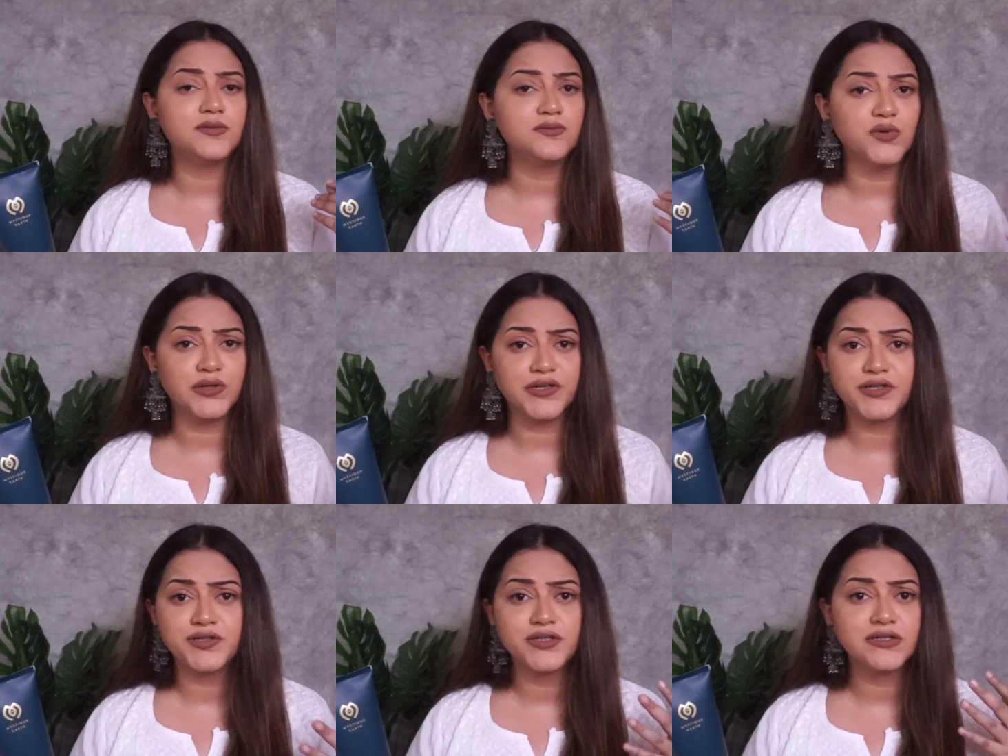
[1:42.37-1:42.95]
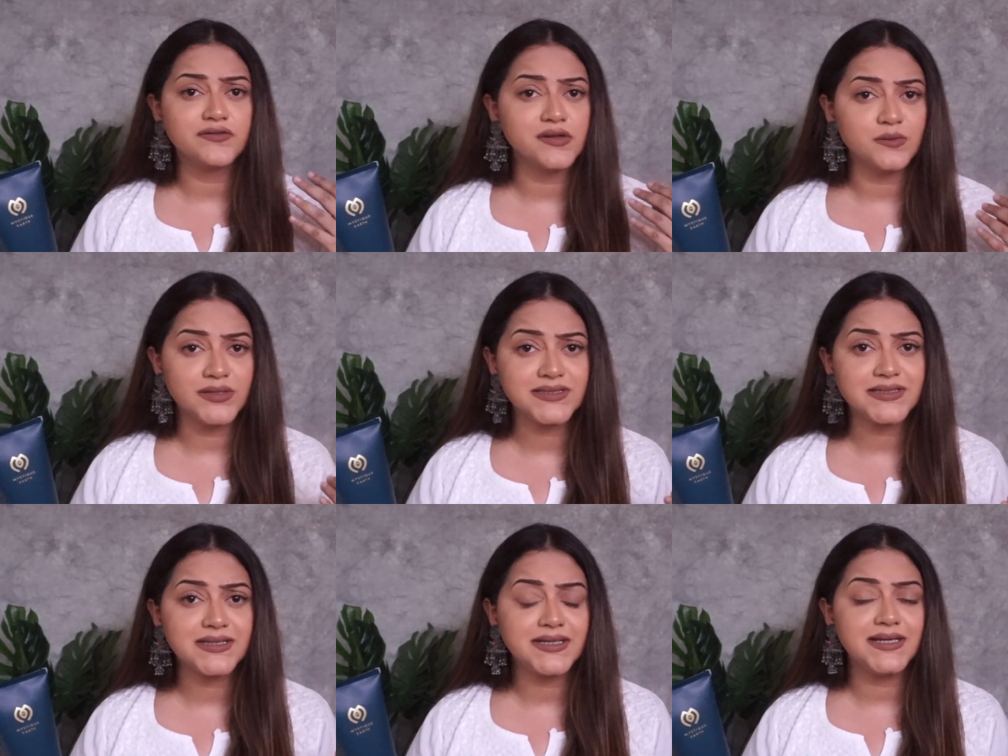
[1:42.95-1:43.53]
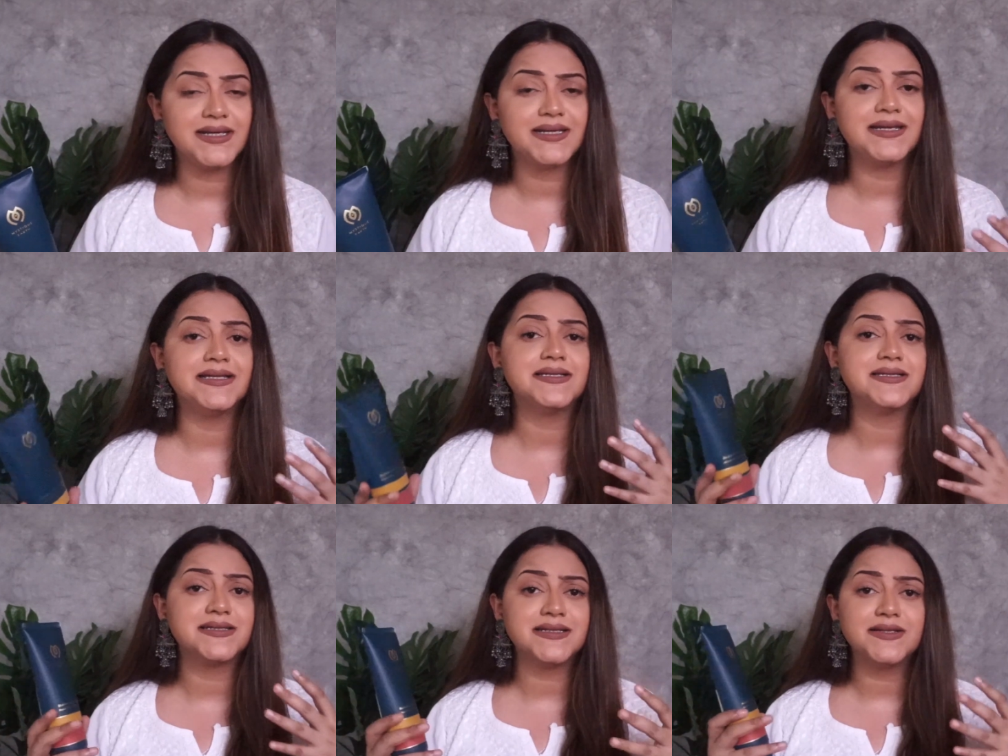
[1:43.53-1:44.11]
the moisture from the skin.
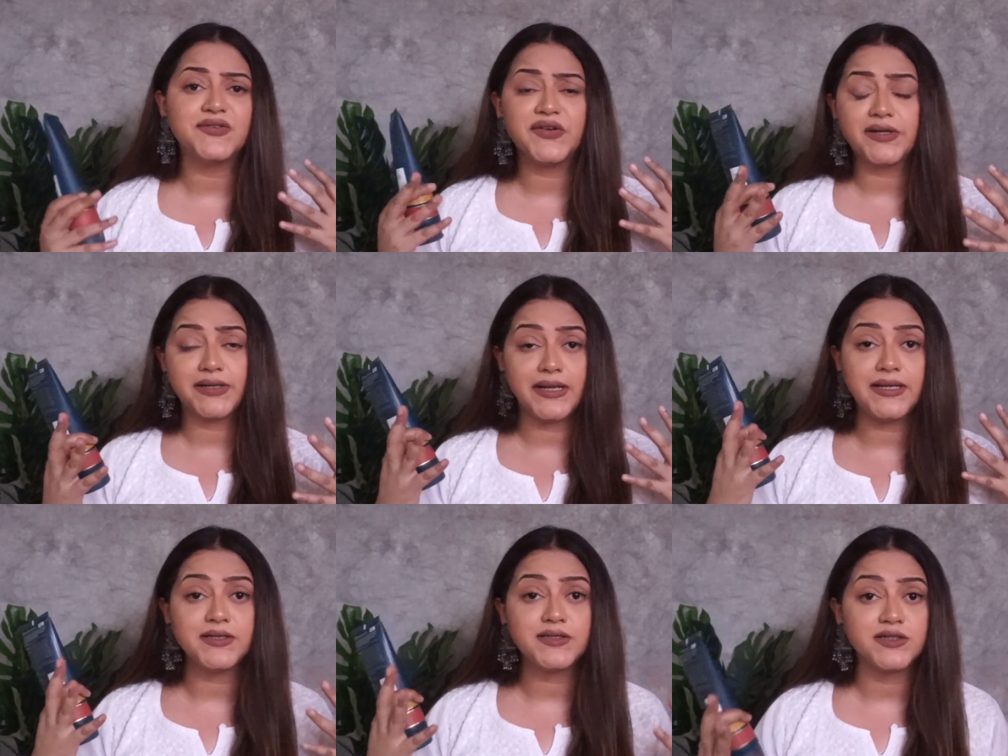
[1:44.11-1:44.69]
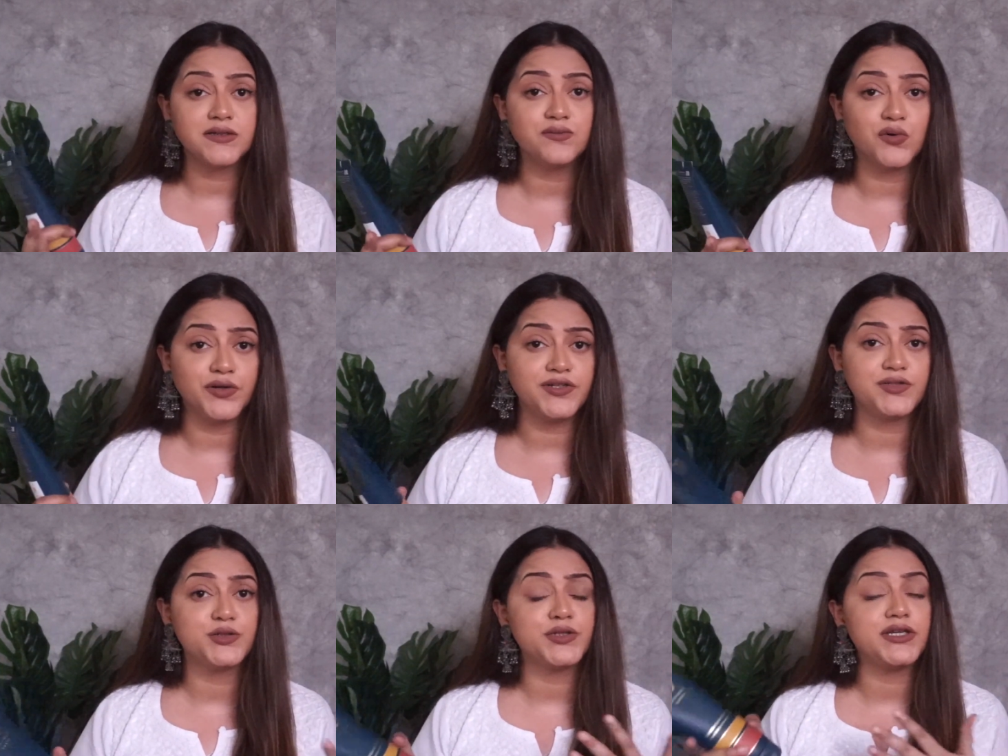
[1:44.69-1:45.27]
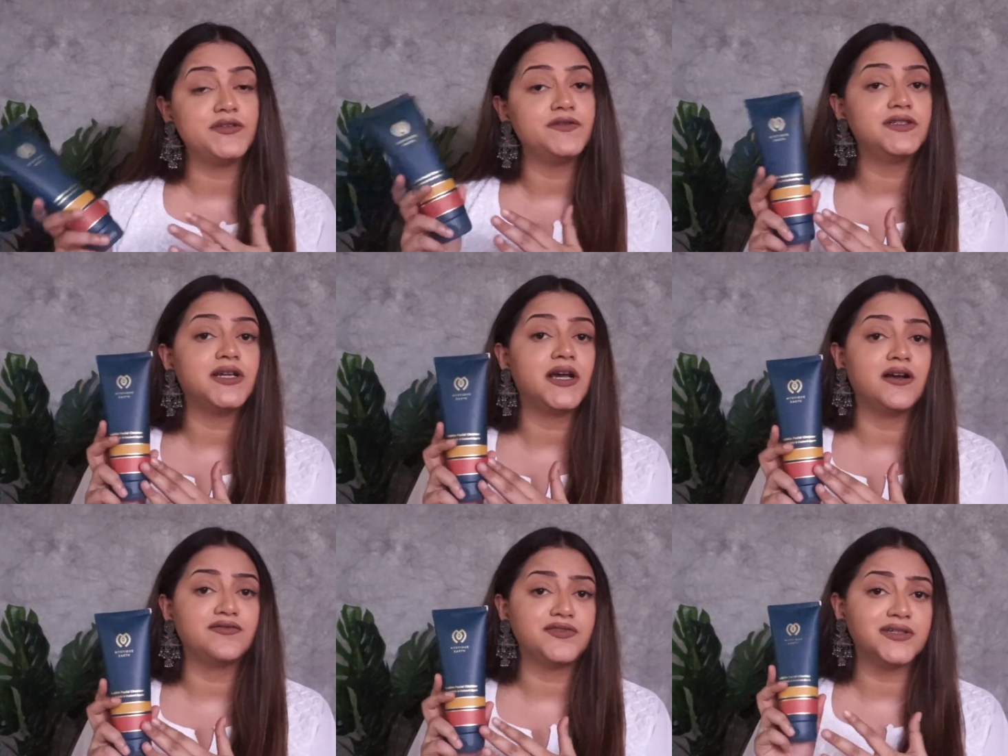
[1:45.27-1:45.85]
It still retains the moisture even
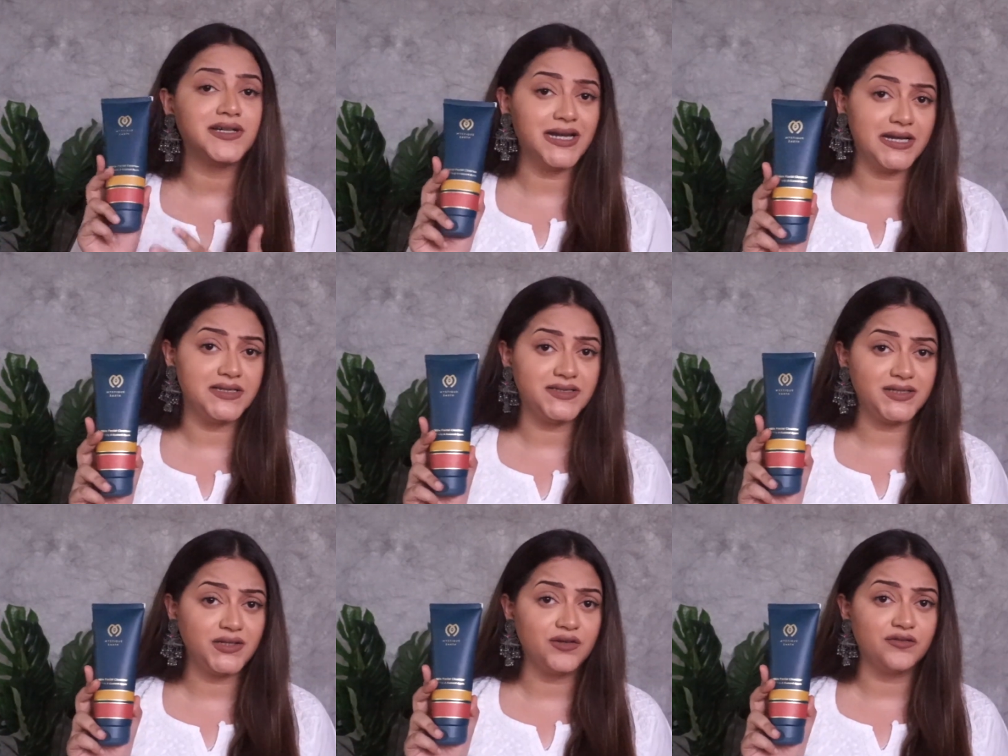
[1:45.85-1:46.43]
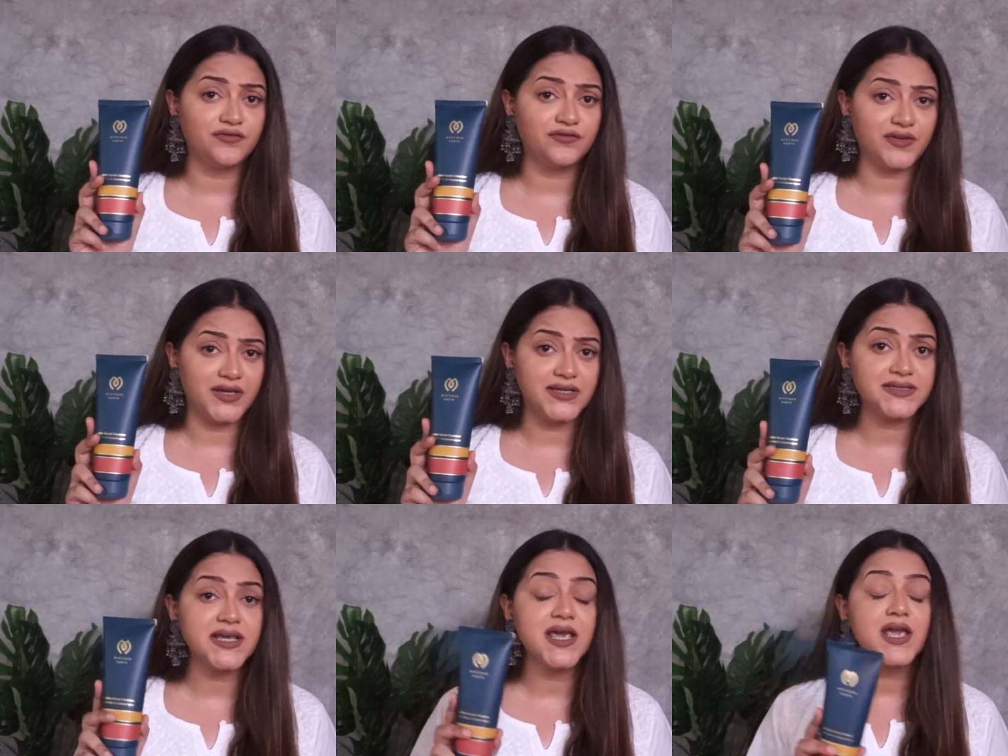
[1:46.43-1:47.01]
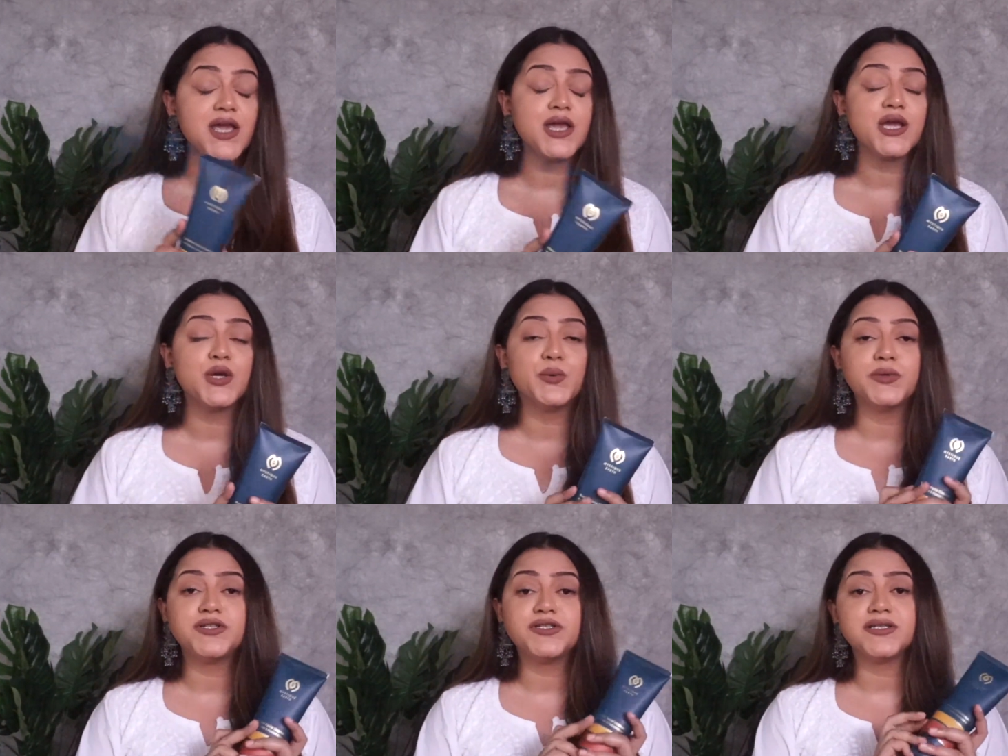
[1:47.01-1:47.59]
after cleansing your face,
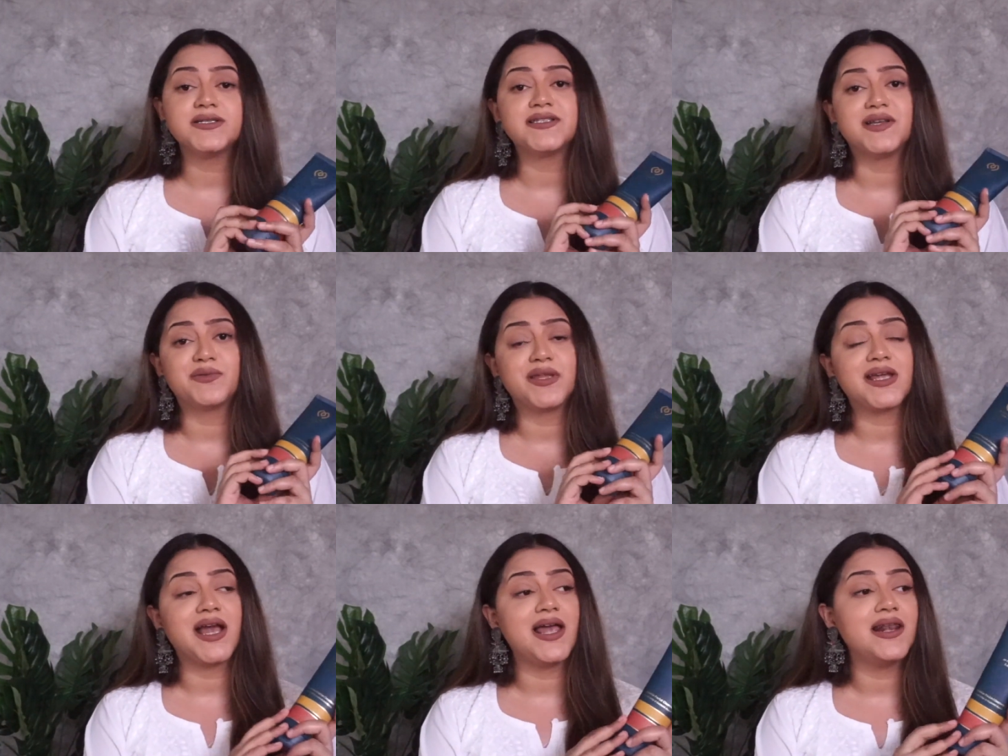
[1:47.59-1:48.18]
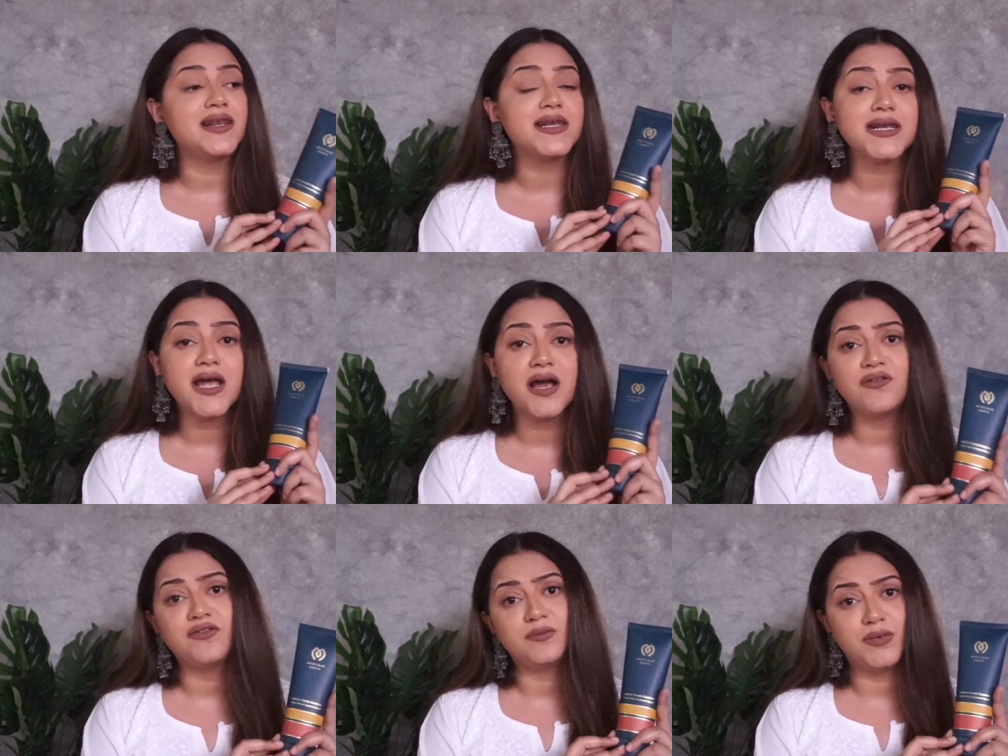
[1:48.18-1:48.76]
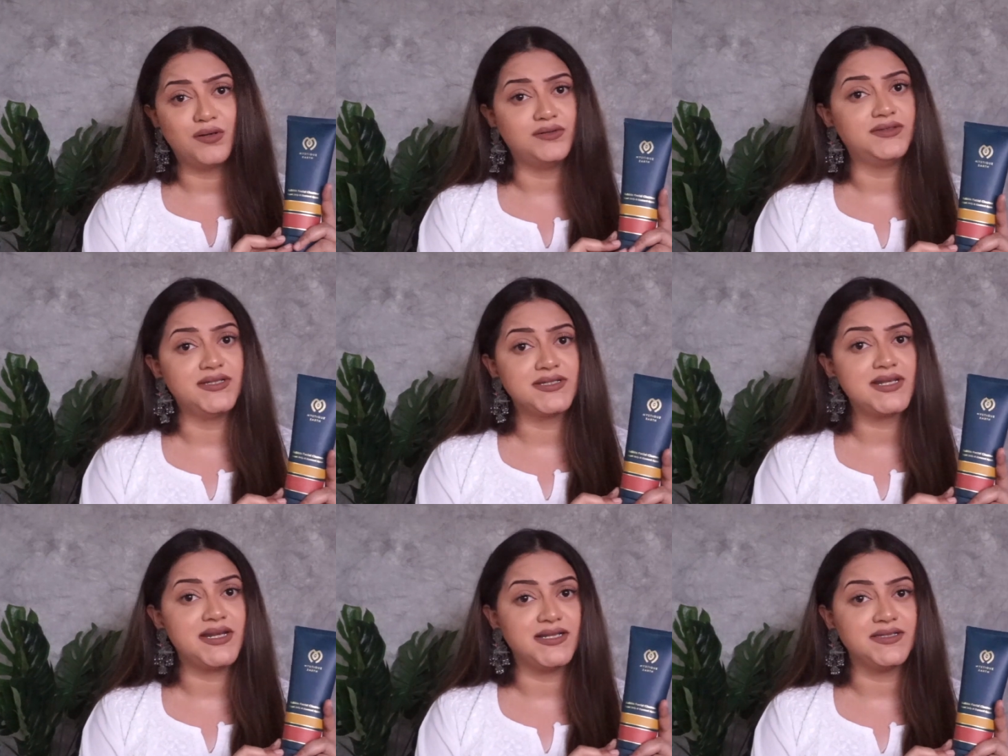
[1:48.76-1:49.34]
which is something I love about
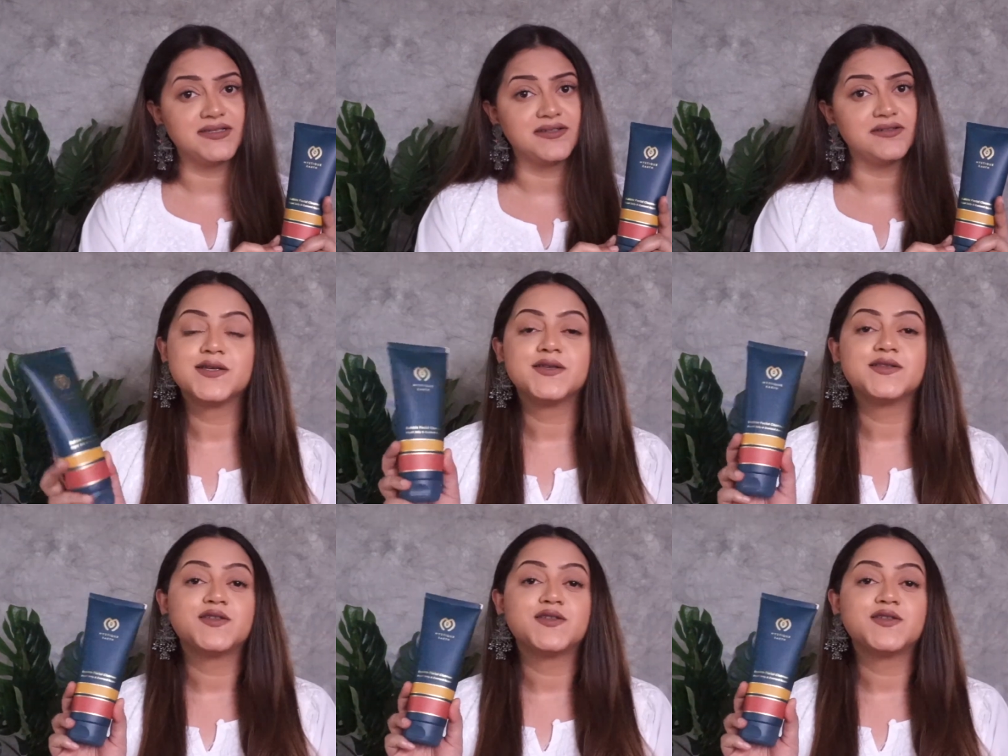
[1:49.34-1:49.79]
this cleanser.